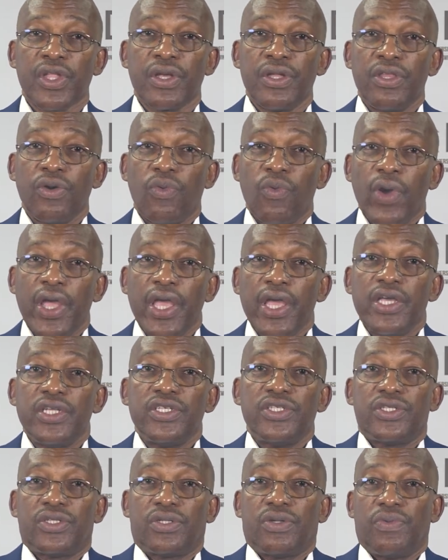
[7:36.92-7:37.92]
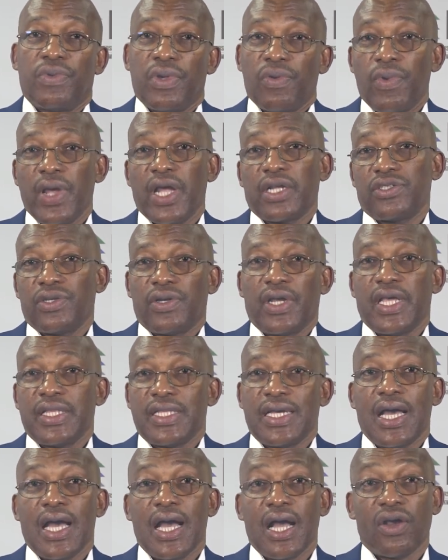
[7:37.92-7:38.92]
the ways we work
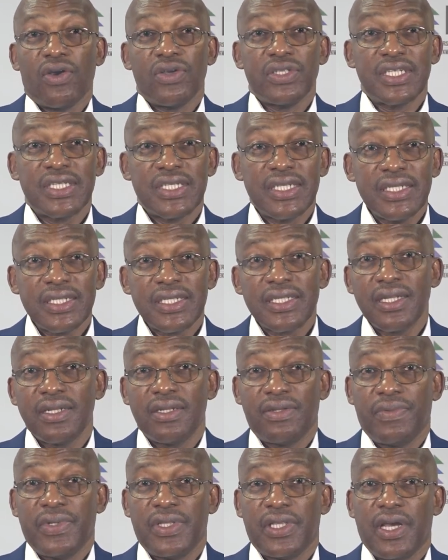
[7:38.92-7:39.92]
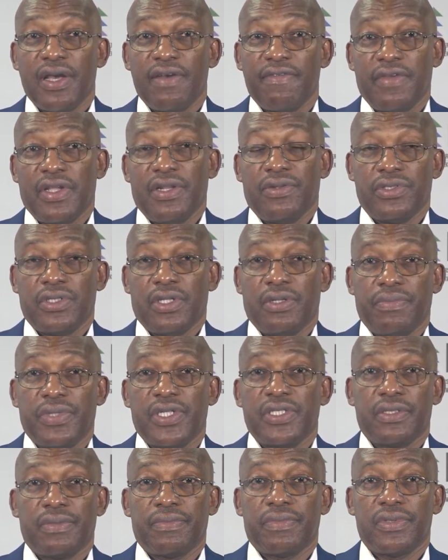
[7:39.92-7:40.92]
together are consistent with our values and
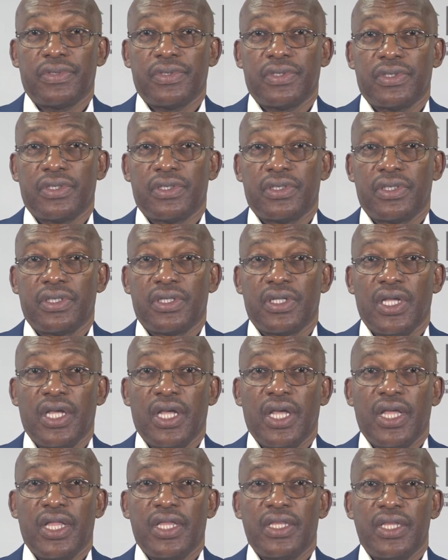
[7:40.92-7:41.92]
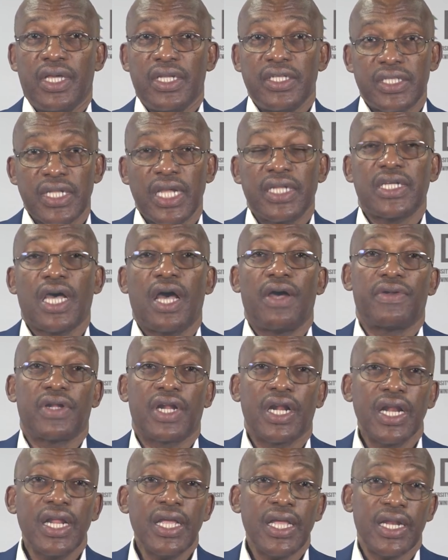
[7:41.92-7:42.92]
principles. They set out
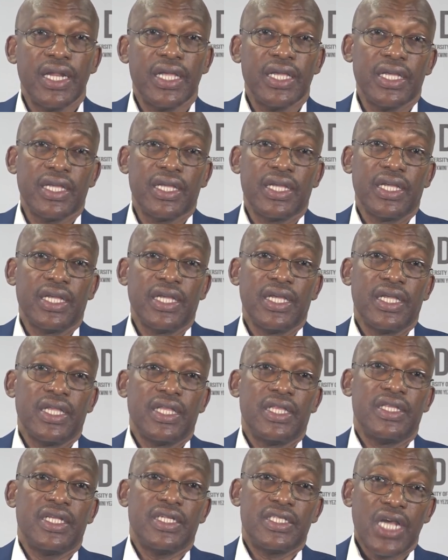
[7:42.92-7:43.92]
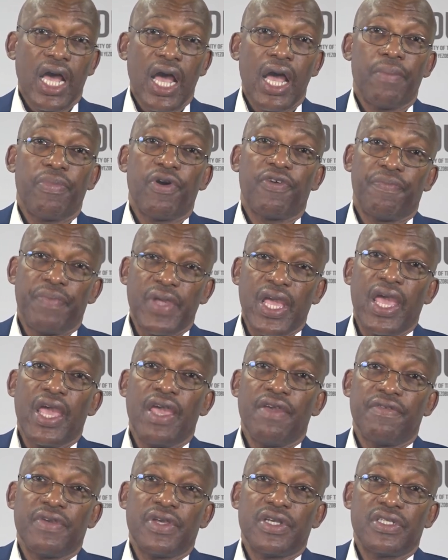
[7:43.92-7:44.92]
clearly the type of
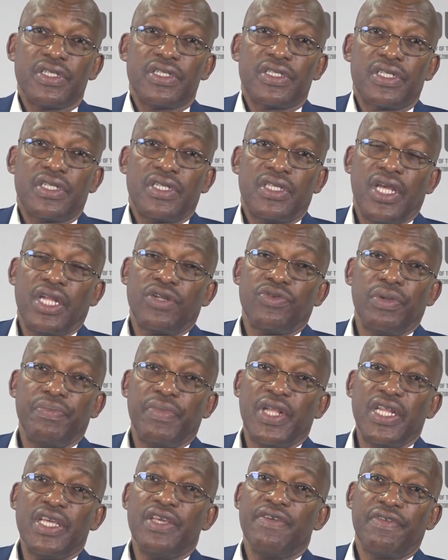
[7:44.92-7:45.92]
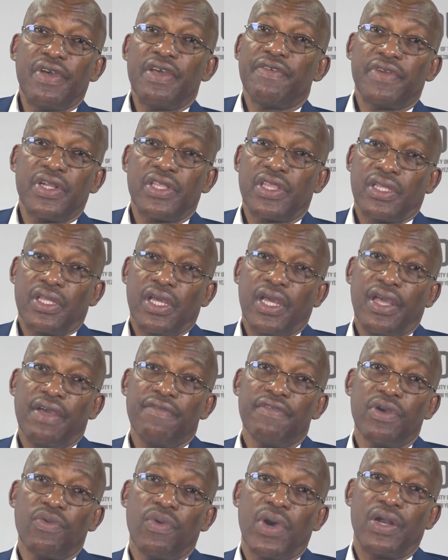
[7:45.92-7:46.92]
behaviors that we believe every,
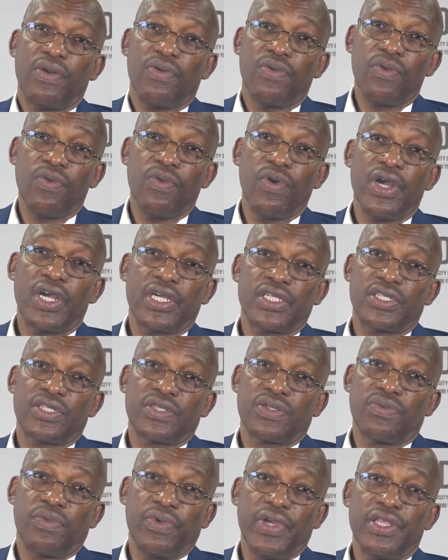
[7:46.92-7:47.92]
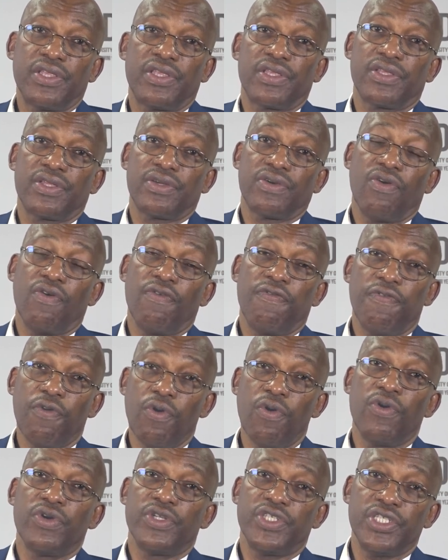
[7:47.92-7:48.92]
everyone who works with or
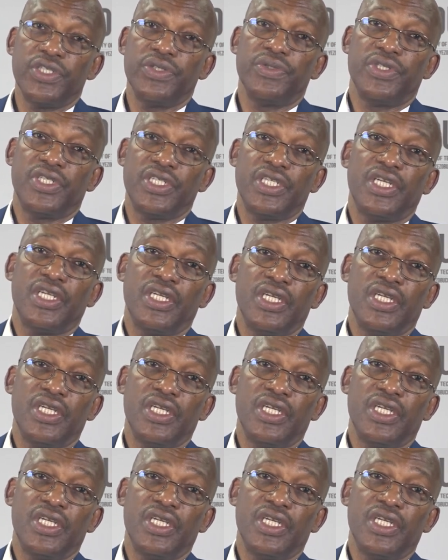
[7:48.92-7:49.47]
for DUT